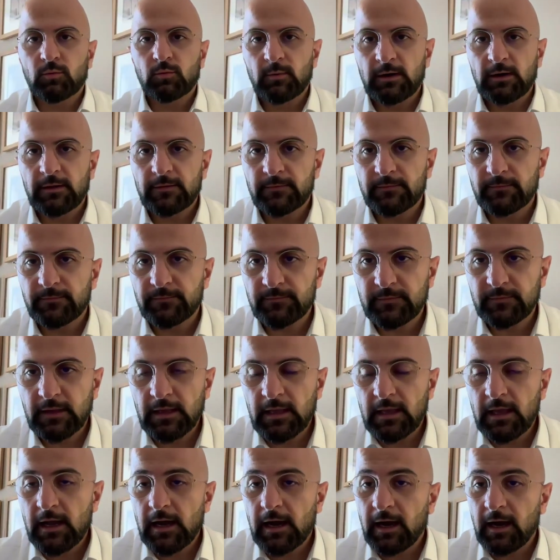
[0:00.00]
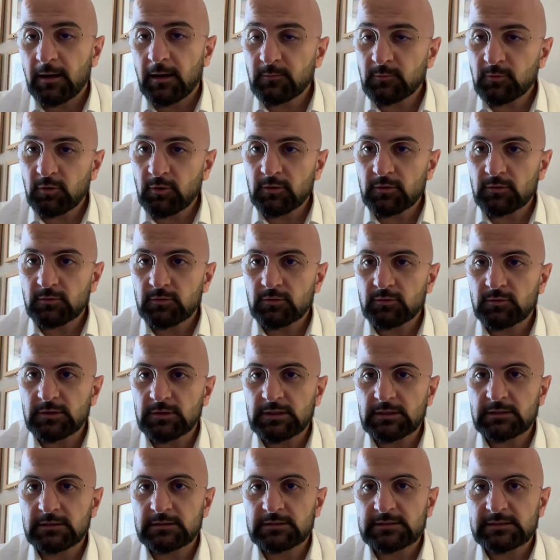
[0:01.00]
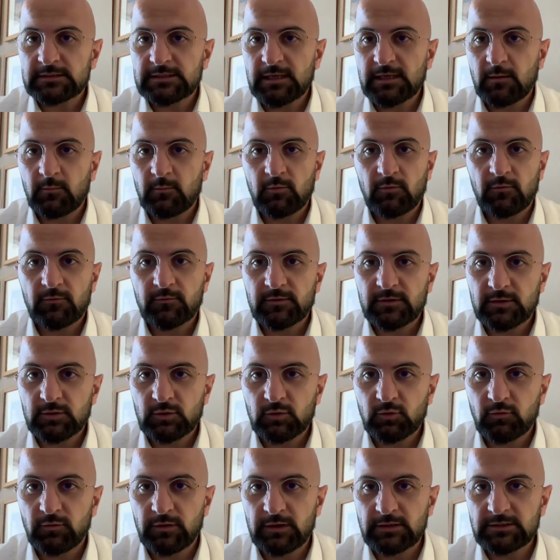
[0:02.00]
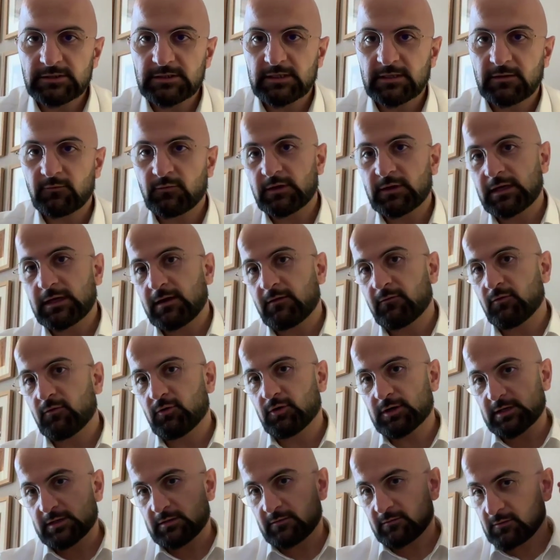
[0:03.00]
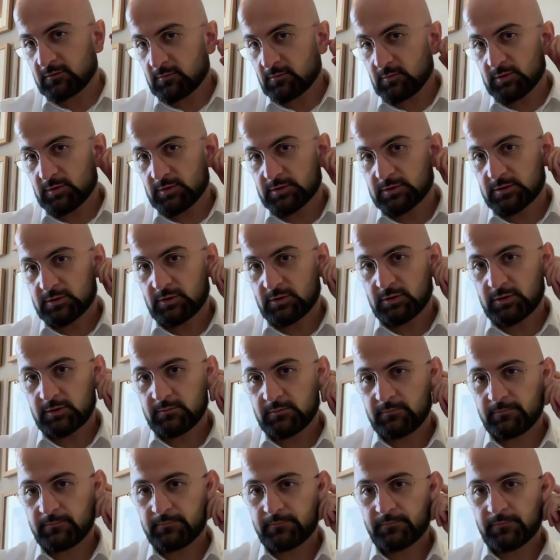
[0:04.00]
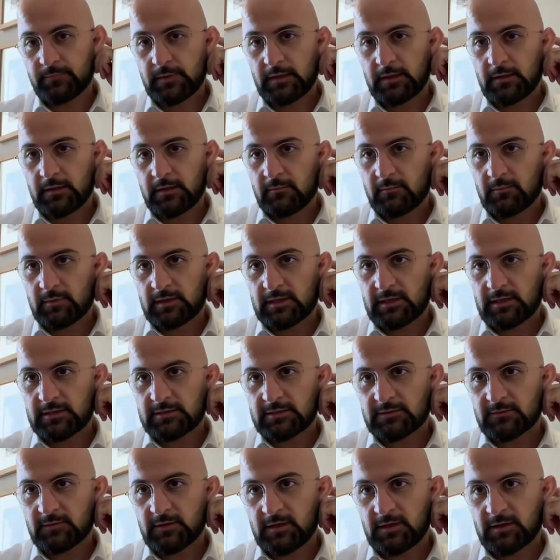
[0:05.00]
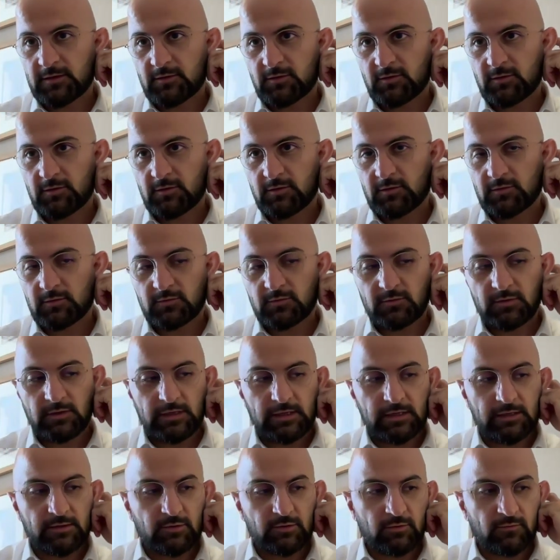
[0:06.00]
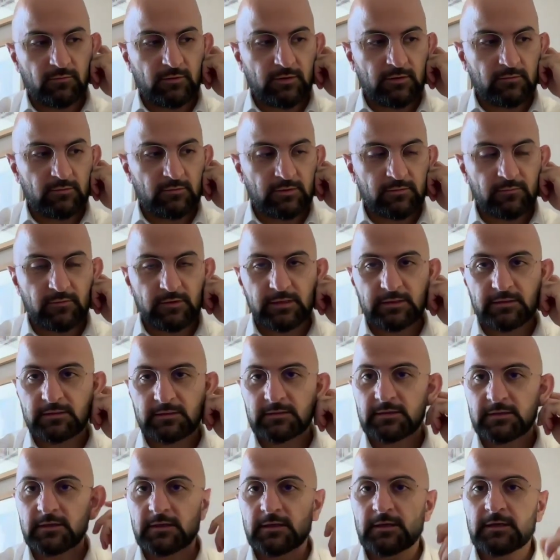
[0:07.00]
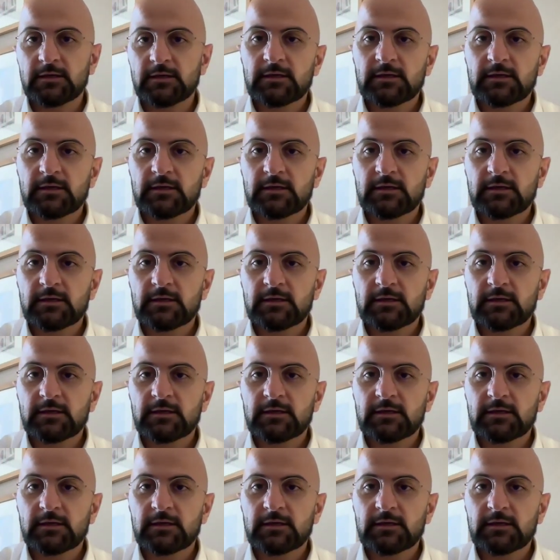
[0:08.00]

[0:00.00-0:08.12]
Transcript: Roman. I'm going to read some of the questions that we have already from auditorium, because we are going to the end of our event.